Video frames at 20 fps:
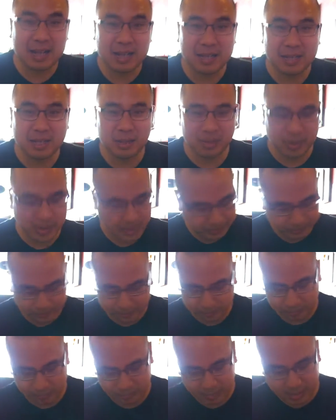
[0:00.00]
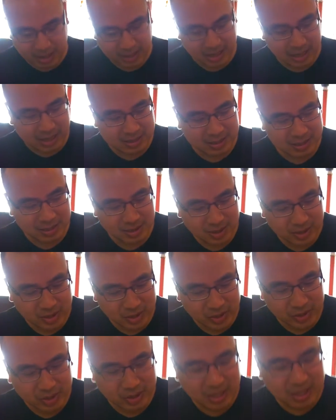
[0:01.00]
it to it, and that's
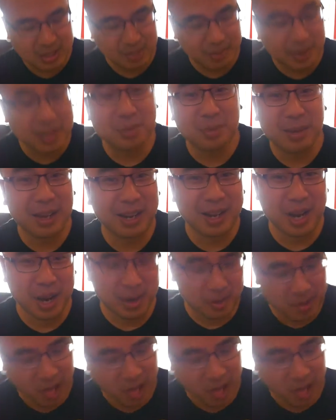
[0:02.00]
the best way to go.